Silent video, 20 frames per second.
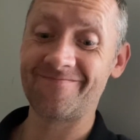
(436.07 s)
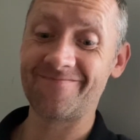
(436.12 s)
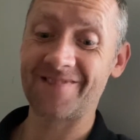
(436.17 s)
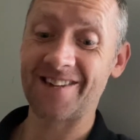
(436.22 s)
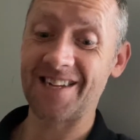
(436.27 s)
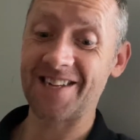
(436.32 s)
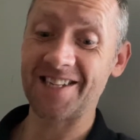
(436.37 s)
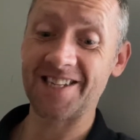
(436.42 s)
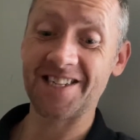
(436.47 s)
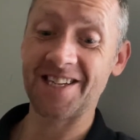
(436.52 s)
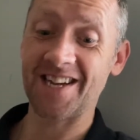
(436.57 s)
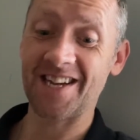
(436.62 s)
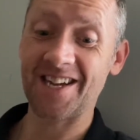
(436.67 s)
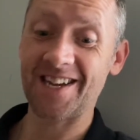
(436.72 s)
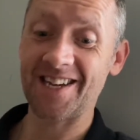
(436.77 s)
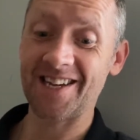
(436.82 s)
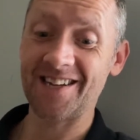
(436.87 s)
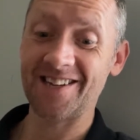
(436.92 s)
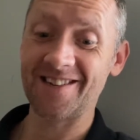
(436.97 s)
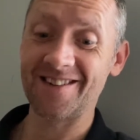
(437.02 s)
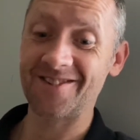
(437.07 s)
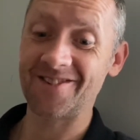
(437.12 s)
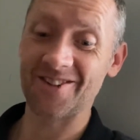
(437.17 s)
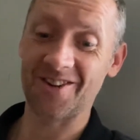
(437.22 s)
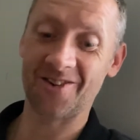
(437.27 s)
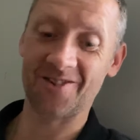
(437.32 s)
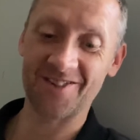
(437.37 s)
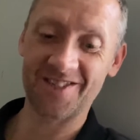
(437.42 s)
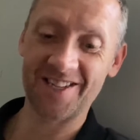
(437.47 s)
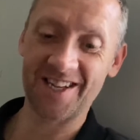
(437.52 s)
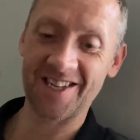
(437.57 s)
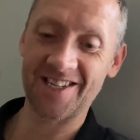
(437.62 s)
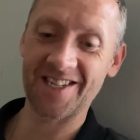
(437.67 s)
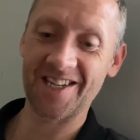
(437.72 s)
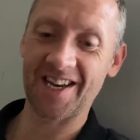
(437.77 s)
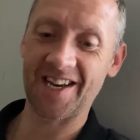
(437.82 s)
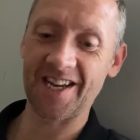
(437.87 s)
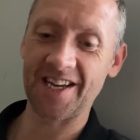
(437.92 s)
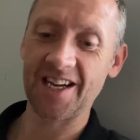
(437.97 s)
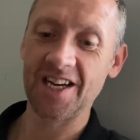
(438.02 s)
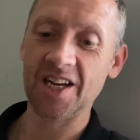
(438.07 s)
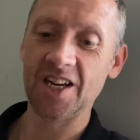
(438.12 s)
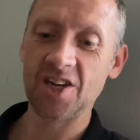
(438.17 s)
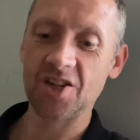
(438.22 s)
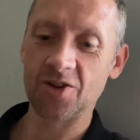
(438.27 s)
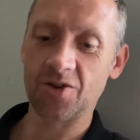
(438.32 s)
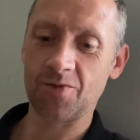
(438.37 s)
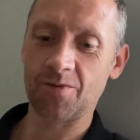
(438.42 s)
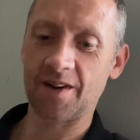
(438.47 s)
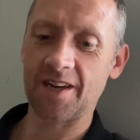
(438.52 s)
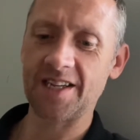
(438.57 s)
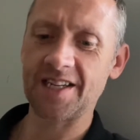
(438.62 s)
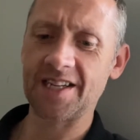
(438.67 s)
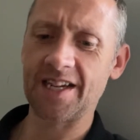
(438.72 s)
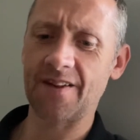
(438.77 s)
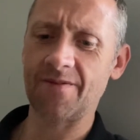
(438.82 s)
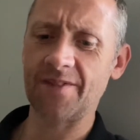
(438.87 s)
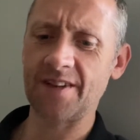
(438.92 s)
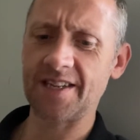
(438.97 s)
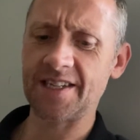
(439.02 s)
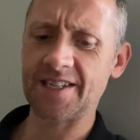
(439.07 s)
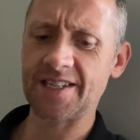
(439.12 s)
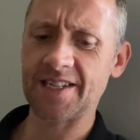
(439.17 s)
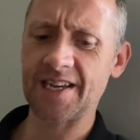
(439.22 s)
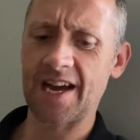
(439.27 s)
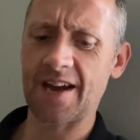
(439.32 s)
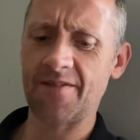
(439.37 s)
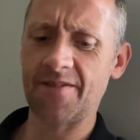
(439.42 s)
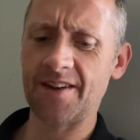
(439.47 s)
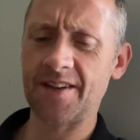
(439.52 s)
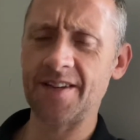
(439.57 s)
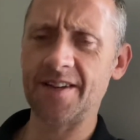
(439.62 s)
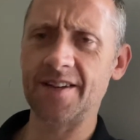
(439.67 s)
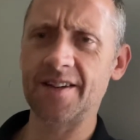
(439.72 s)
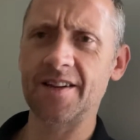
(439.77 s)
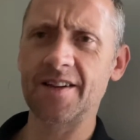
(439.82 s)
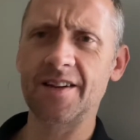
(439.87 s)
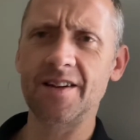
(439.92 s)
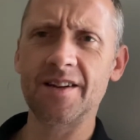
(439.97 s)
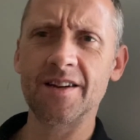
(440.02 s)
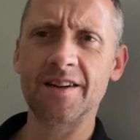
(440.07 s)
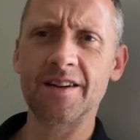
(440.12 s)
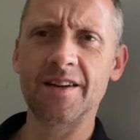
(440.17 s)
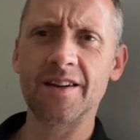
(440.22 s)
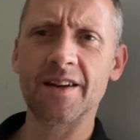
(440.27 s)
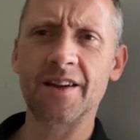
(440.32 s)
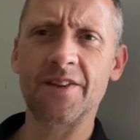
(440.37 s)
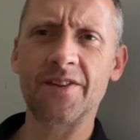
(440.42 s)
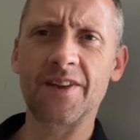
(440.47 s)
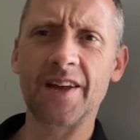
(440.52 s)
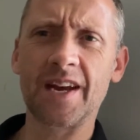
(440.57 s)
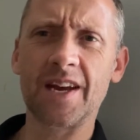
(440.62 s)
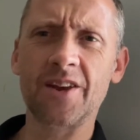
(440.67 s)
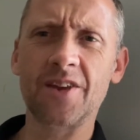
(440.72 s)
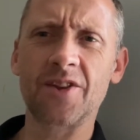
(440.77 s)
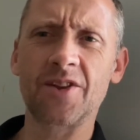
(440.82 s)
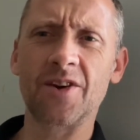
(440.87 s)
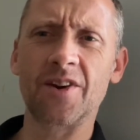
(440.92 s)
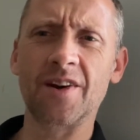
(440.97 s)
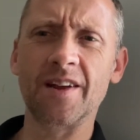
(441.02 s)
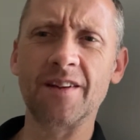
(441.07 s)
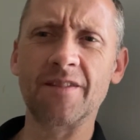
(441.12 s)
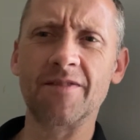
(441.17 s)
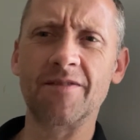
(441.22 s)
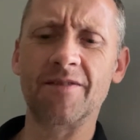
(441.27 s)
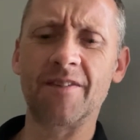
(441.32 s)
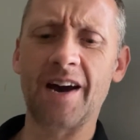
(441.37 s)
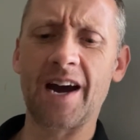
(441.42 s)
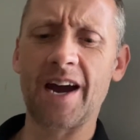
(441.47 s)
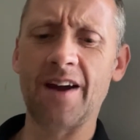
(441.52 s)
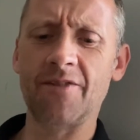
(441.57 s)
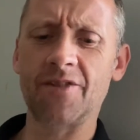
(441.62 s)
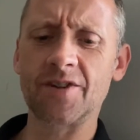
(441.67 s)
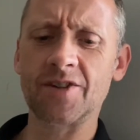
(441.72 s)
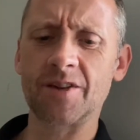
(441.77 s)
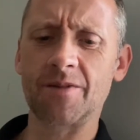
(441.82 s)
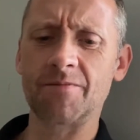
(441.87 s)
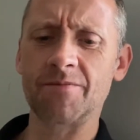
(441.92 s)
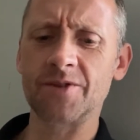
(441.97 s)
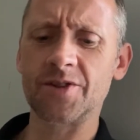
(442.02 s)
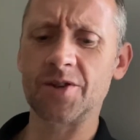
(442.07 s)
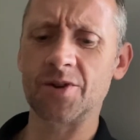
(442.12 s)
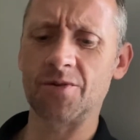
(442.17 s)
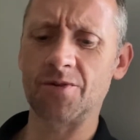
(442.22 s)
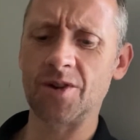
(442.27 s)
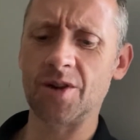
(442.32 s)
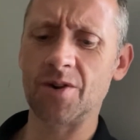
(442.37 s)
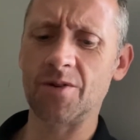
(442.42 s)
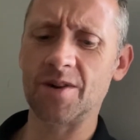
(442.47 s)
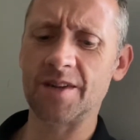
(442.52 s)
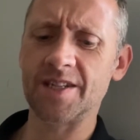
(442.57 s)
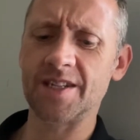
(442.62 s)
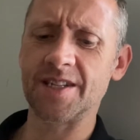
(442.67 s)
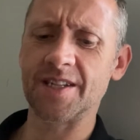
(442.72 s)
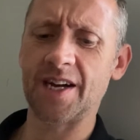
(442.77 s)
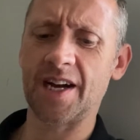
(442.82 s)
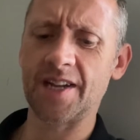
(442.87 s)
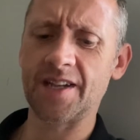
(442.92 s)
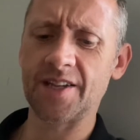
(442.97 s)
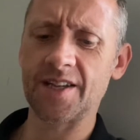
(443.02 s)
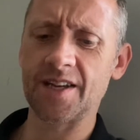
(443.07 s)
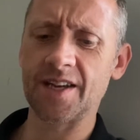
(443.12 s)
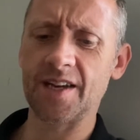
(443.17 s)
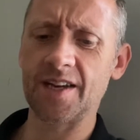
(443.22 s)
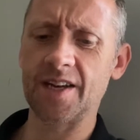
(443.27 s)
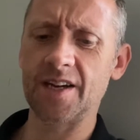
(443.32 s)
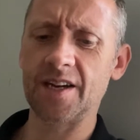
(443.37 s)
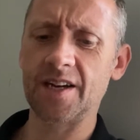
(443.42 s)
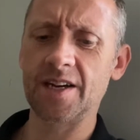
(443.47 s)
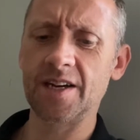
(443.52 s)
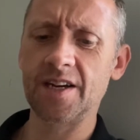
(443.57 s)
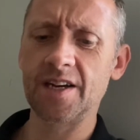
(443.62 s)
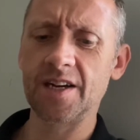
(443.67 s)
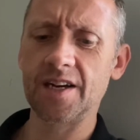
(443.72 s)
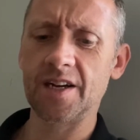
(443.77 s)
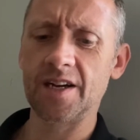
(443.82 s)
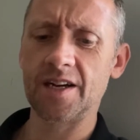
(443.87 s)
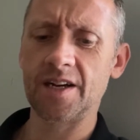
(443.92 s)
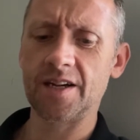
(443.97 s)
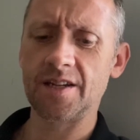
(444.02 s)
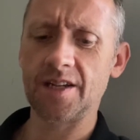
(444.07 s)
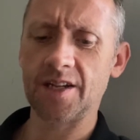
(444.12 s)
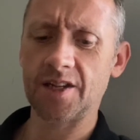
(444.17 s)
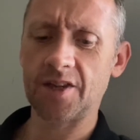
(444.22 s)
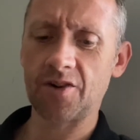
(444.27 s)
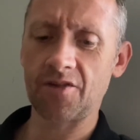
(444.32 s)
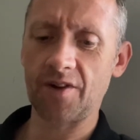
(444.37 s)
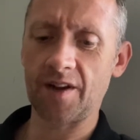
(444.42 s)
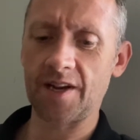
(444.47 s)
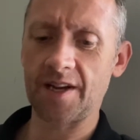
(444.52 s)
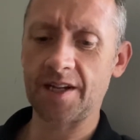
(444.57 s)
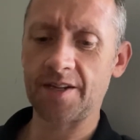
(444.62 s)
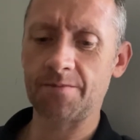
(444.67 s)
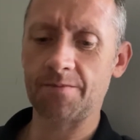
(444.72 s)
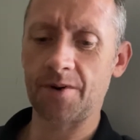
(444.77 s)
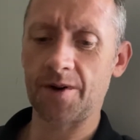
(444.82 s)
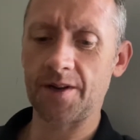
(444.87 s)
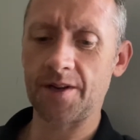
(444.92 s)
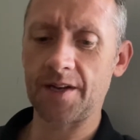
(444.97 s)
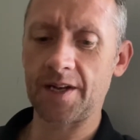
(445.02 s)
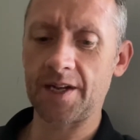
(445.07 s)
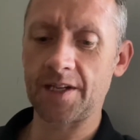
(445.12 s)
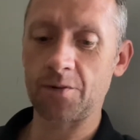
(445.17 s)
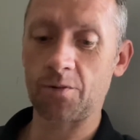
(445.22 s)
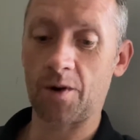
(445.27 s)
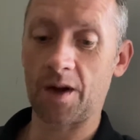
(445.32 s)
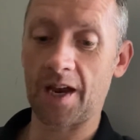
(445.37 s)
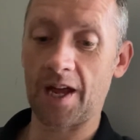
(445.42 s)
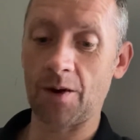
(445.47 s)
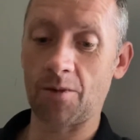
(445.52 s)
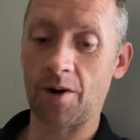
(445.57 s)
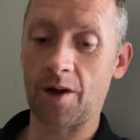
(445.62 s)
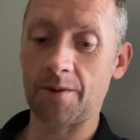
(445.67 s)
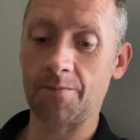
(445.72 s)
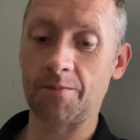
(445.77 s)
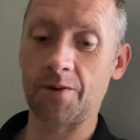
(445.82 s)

Is it Cheney? No, it's not Cheney. So 2077 think 35 or something. So no, it's not the not the greatest, but it's what I want